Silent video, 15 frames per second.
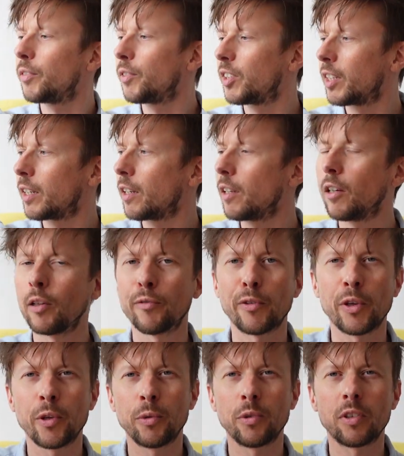have seen a lot of
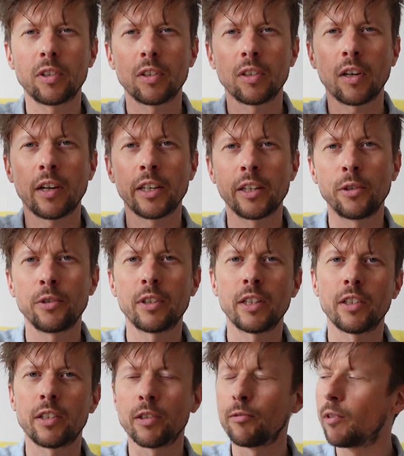use. I use
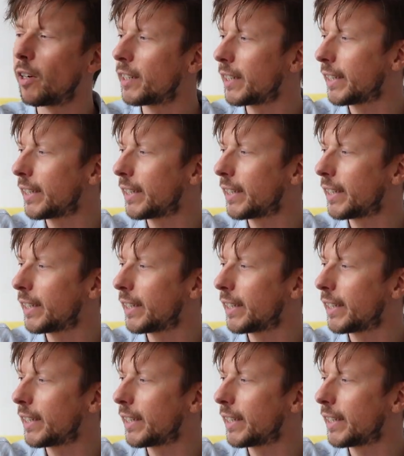these to run